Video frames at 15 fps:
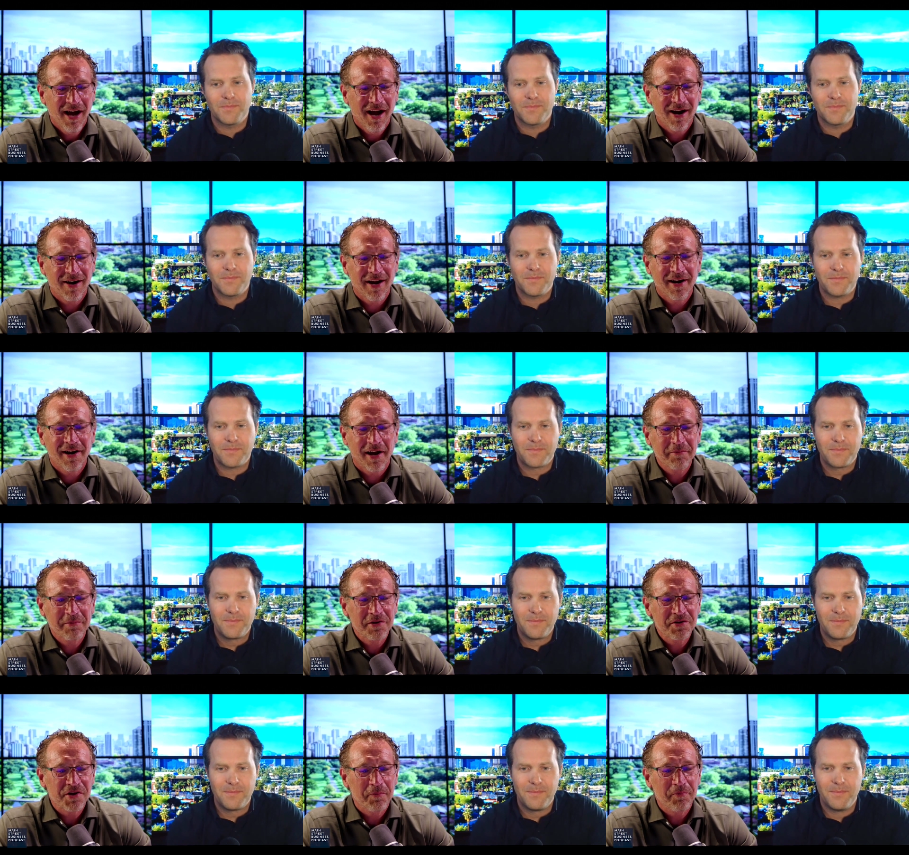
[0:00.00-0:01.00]
Speaker 1: All right, I'm going to
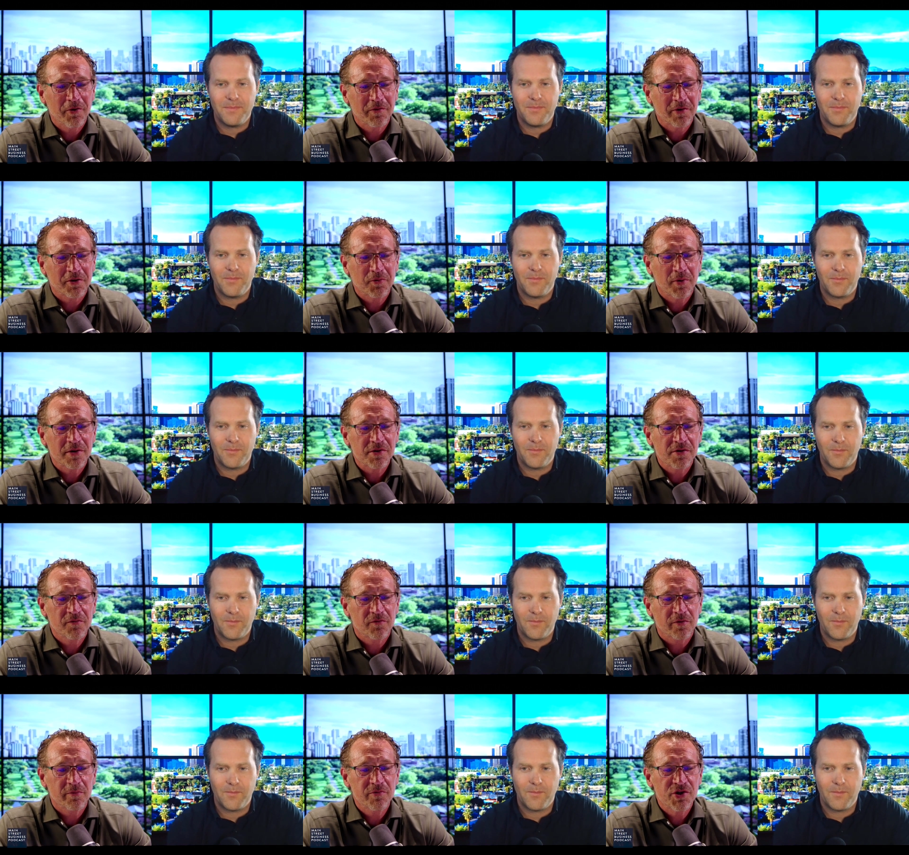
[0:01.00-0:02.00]
jump over to a question
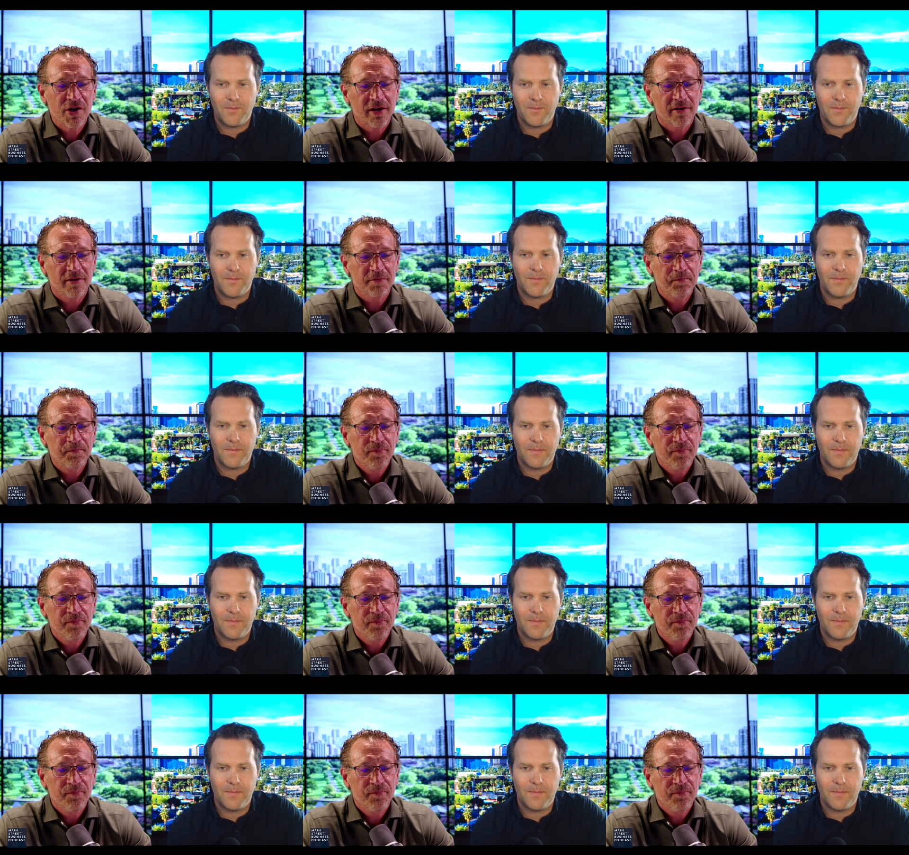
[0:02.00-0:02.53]
from Gerald.